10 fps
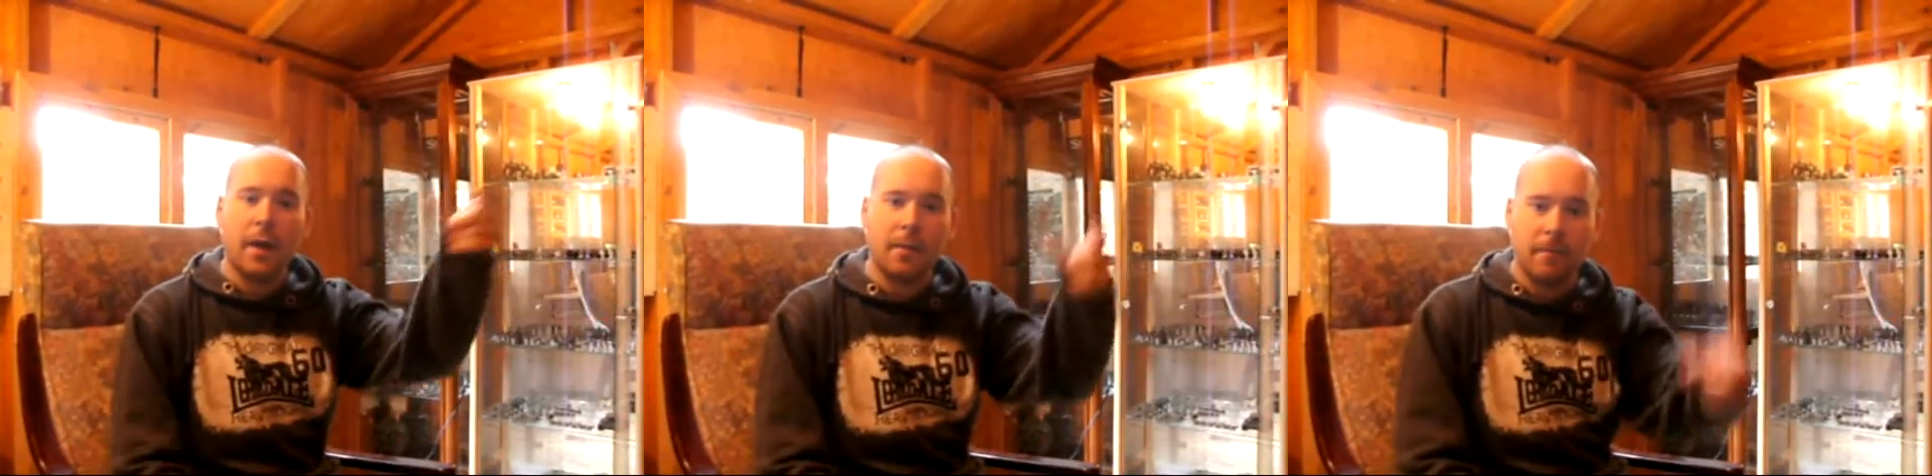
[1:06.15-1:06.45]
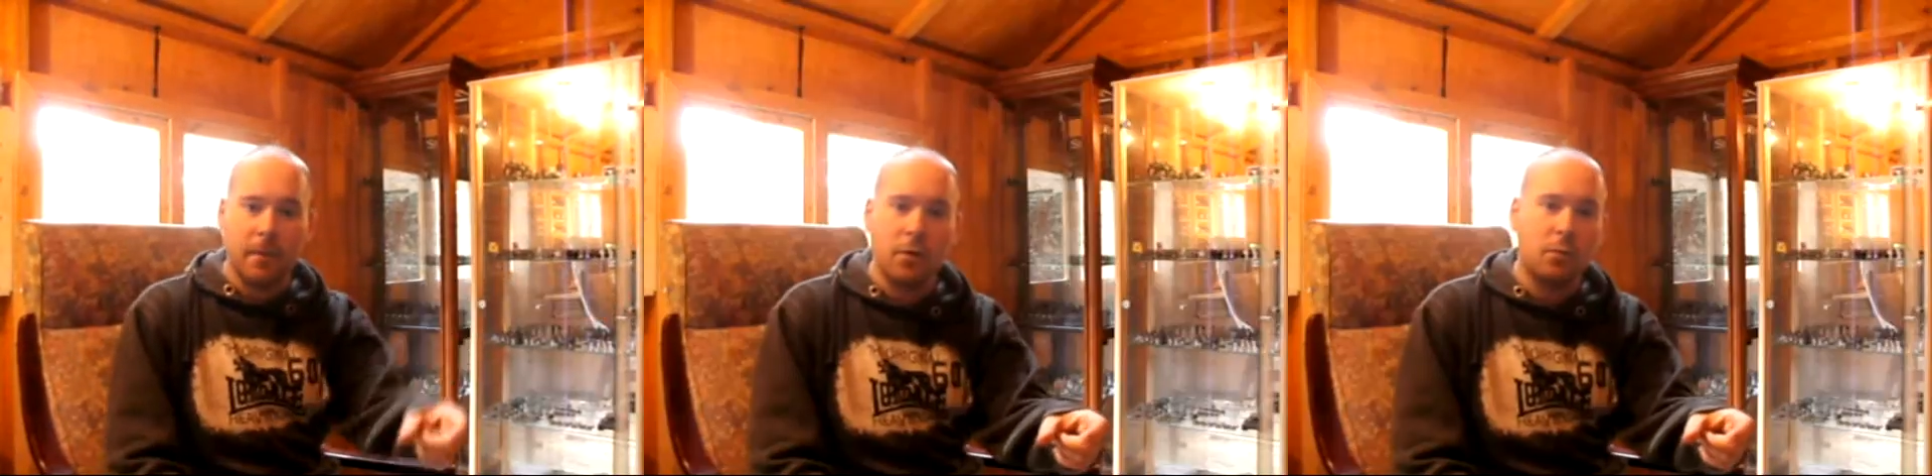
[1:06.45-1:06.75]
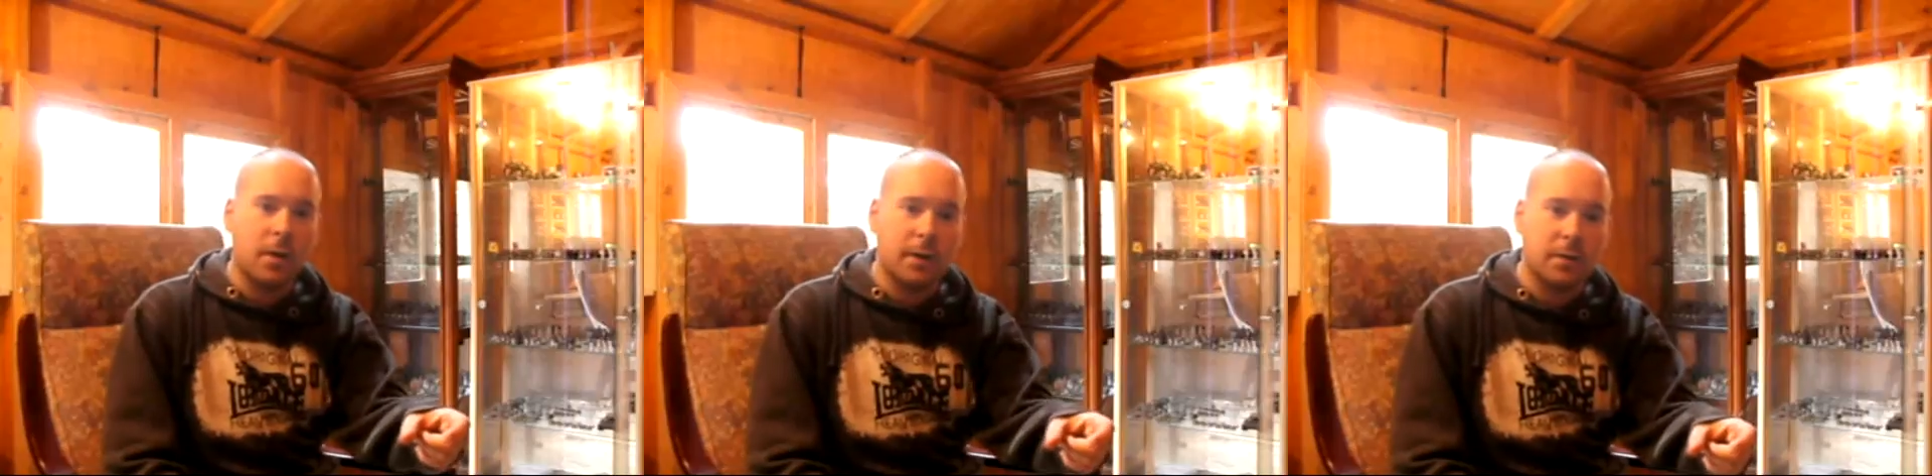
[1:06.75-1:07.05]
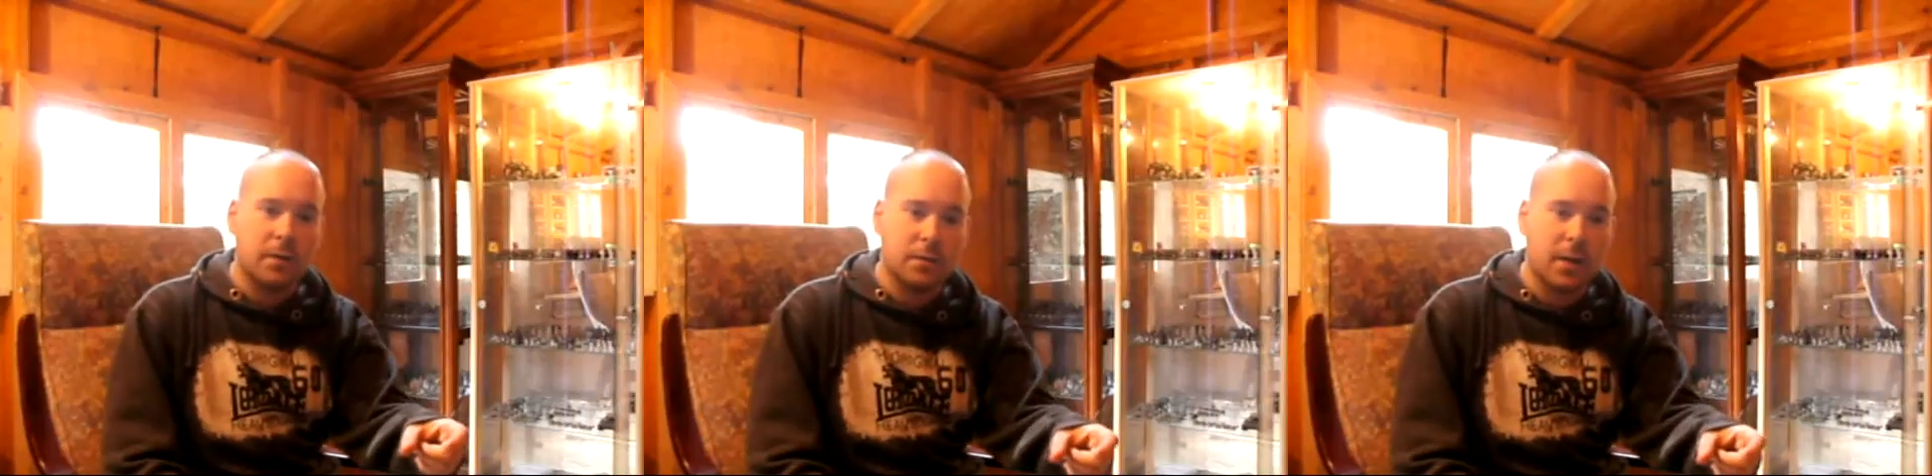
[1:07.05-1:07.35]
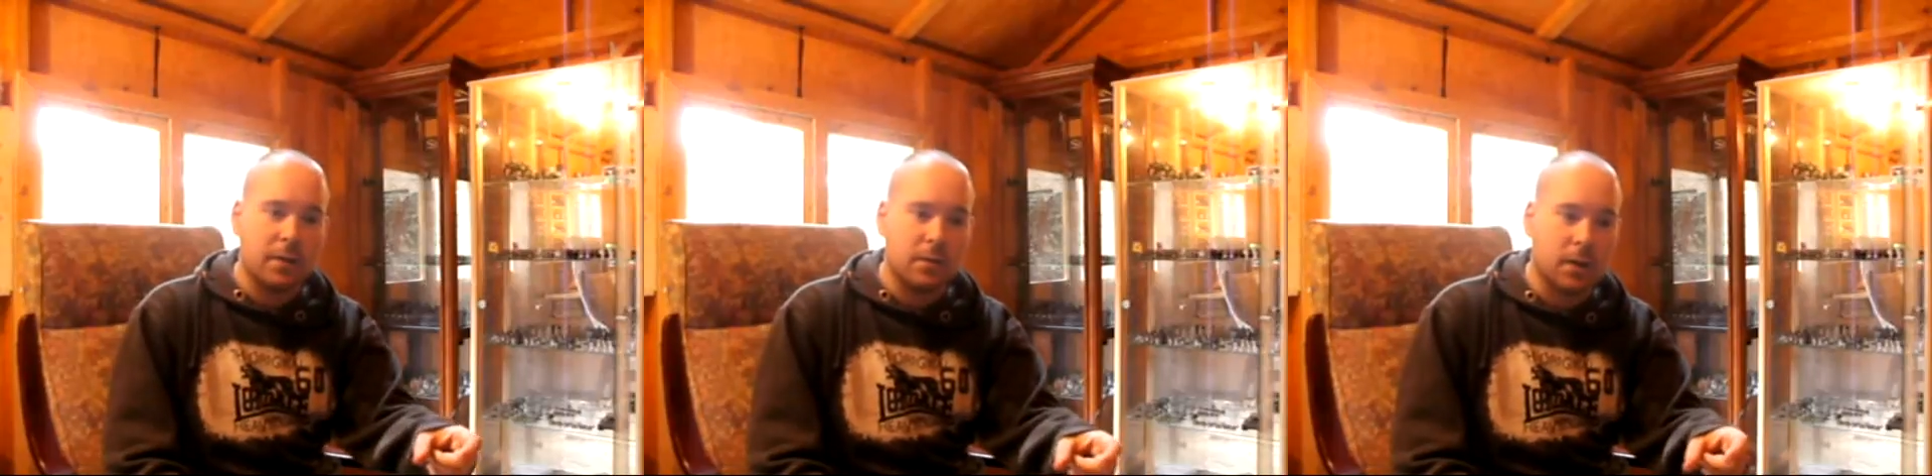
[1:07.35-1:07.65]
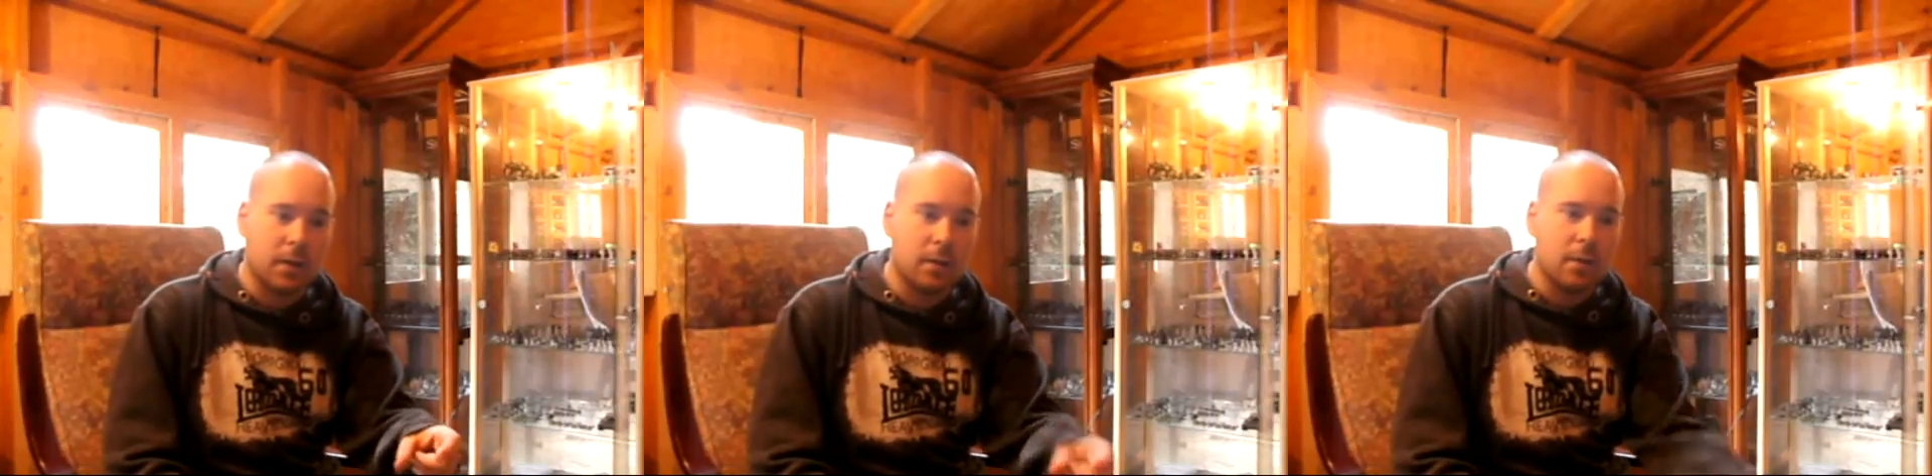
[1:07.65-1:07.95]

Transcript: and the 3rd one in the centre.